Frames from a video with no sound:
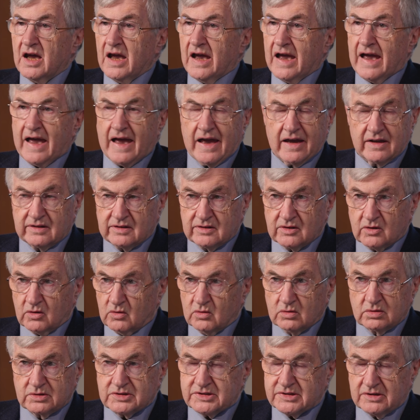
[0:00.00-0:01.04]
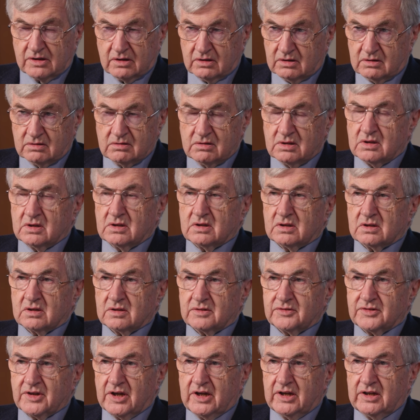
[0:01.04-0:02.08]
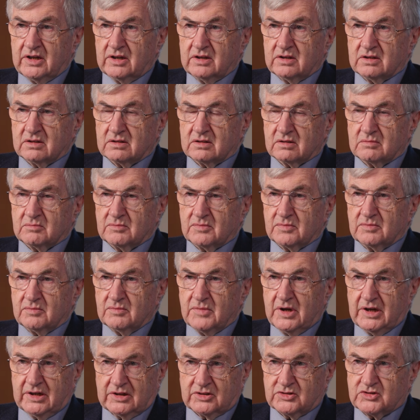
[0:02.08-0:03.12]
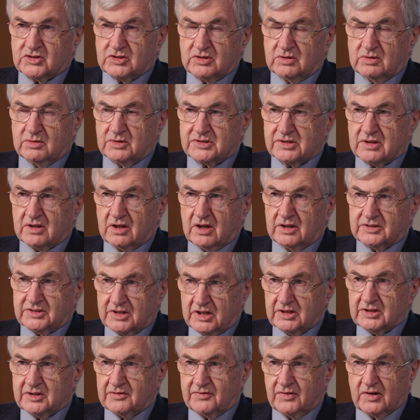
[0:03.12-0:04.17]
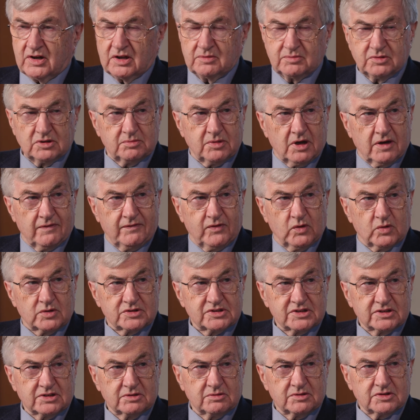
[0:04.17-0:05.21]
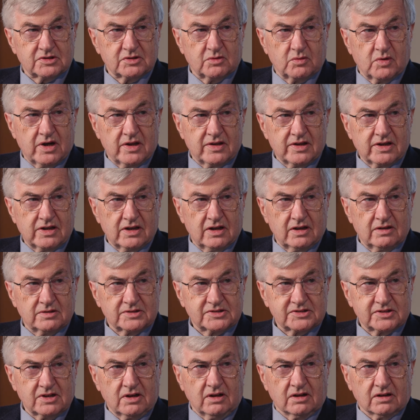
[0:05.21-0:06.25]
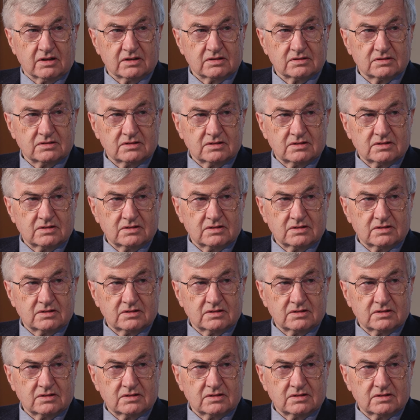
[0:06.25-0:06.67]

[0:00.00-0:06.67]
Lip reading: and also they make Jews identifiable by forcing them to wear the yellow star.